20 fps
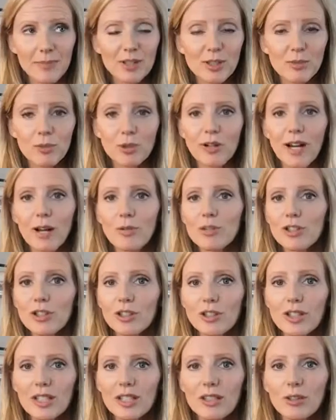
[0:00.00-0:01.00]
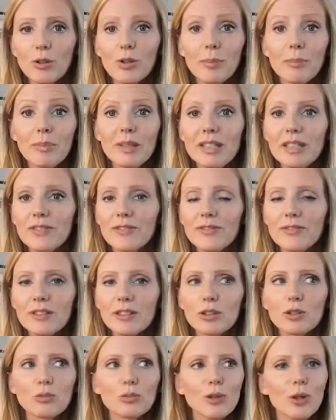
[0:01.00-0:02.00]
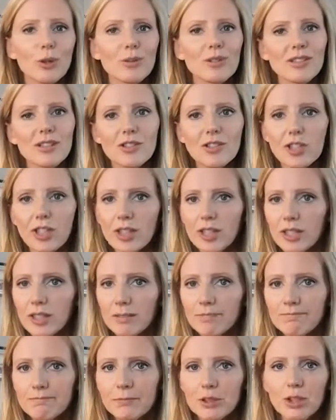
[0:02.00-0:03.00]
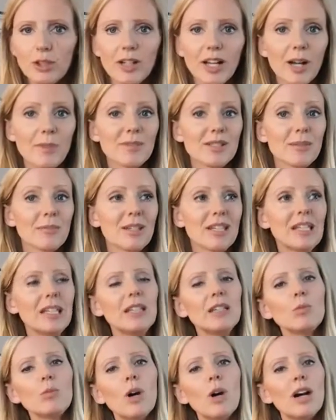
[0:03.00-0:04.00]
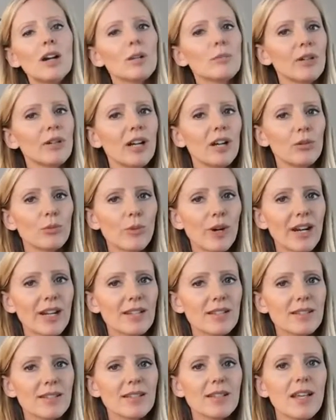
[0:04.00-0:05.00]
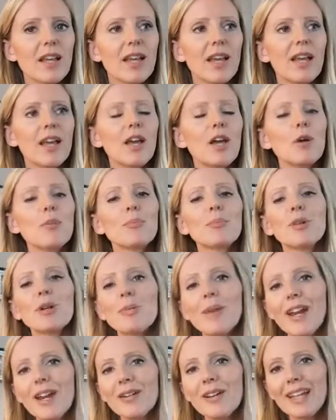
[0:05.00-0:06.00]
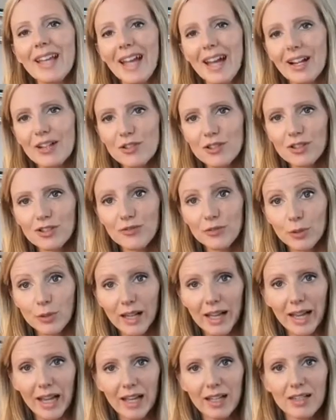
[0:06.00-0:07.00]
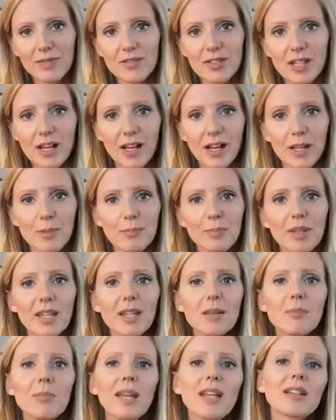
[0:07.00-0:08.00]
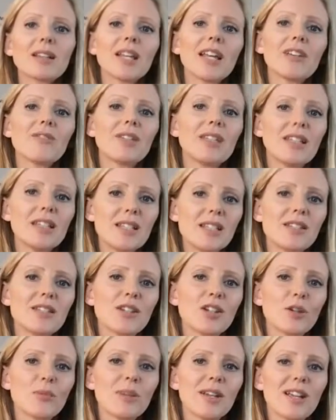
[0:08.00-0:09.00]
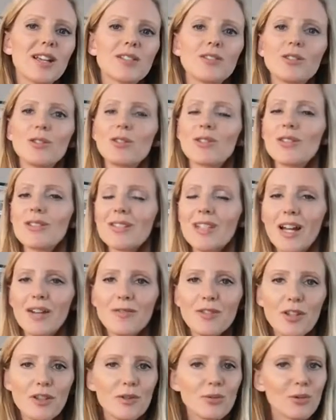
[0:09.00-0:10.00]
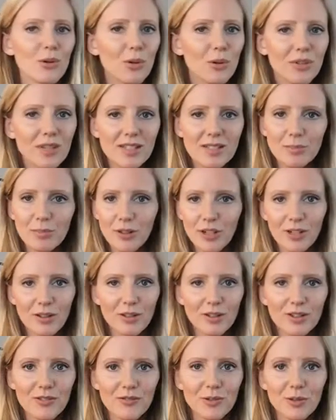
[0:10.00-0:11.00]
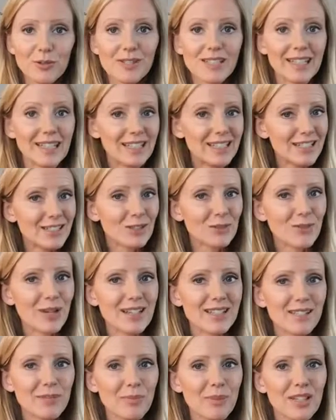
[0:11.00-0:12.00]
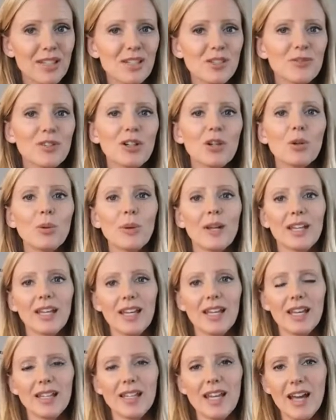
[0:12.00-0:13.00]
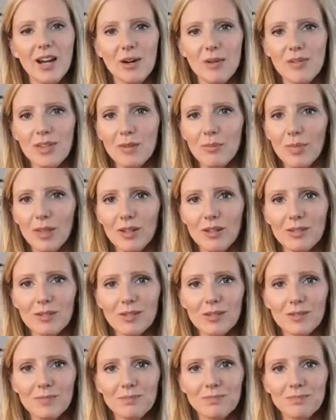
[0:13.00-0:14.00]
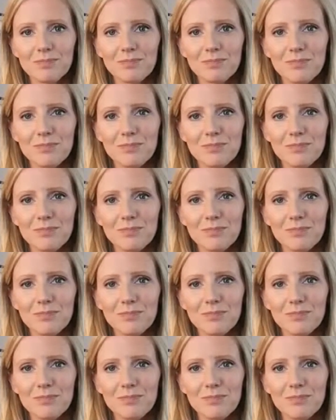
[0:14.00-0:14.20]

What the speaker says: some ground turkey or beef, roast a chicken, cook up some quinoa or brown rice. Preparing extra food ahead of time can make life easier because you just have to throw these pre-cooked foods into recipes for quick and healthy meals.